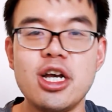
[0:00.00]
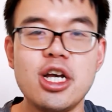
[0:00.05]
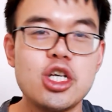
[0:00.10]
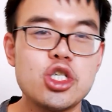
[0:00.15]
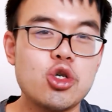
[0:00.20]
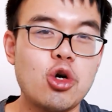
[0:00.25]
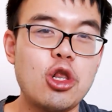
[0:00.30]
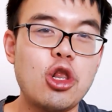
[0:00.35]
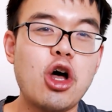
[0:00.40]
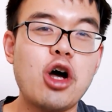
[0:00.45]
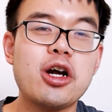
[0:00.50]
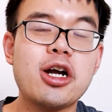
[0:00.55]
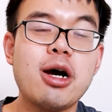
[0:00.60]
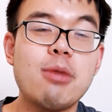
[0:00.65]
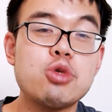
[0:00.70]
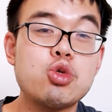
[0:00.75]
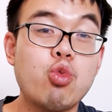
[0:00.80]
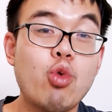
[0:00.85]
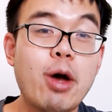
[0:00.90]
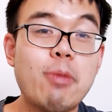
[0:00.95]
So along
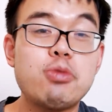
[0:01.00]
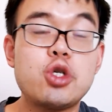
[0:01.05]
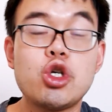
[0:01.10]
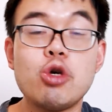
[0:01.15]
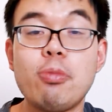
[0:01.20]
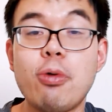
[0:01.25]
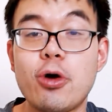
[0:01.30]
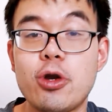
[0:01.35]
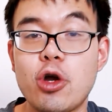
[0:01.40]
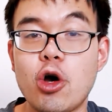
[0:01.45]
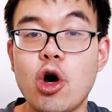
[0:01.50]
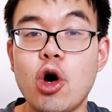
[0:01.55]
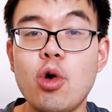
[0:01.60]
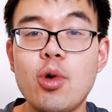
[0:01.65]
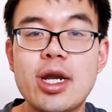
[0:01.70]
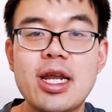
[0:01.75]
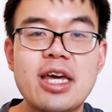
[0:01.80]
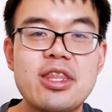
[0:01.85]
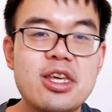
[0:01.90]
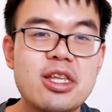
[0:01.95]
comes Web 2.0,
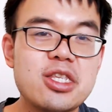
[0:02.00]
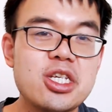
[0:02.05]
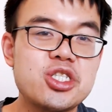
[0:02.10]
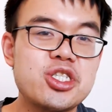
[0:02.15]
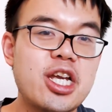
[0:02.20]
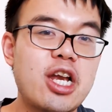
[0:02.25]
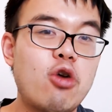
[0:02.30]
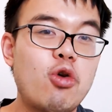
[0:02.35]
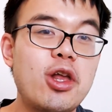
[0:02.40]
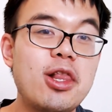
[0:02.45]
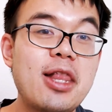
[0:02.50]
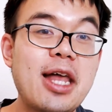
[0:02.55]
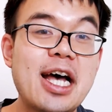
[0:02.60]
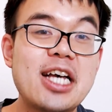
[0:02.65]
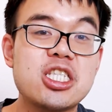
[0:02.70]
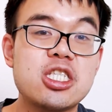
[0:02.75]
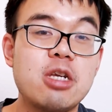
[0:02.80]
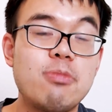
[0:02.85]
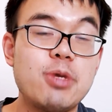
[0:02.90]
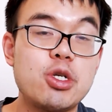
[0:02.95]
and I think this era
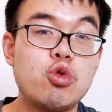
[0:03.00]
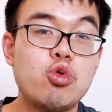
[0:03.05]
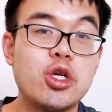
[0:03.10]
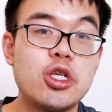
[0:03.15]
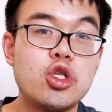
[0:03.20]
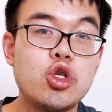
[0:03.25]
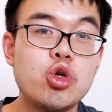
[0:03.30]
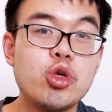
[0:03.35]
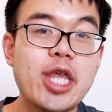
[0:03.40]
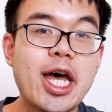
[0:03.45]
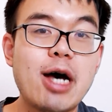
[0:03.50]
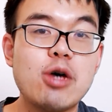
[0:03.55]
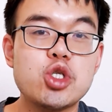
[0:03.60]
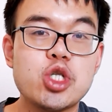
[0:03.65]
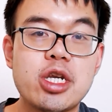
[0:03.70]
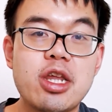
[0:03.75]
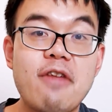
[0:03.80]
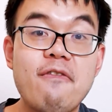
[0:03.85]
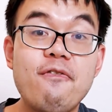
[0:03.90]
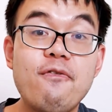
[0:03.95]
lasted between
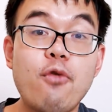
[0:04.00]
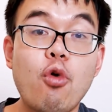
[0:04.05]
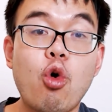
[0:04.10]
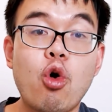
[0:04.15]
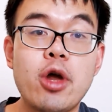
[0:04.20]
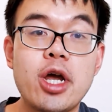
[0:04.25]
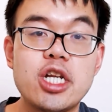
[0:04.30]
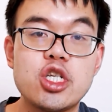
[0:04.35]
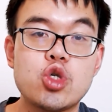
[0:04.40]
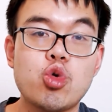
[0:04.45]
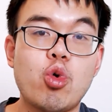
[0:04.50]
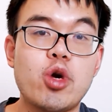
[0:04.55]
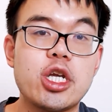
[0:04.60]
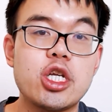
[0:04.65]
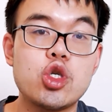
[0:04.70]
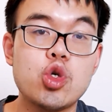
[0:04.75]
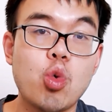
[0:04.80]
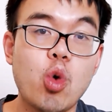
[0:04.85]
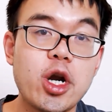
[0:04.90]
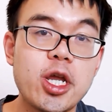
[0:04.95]
2004 and
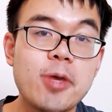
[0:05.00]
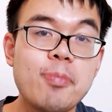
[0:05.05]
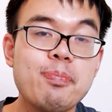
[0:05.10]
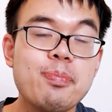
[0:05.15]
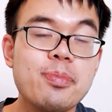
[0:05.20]
2020.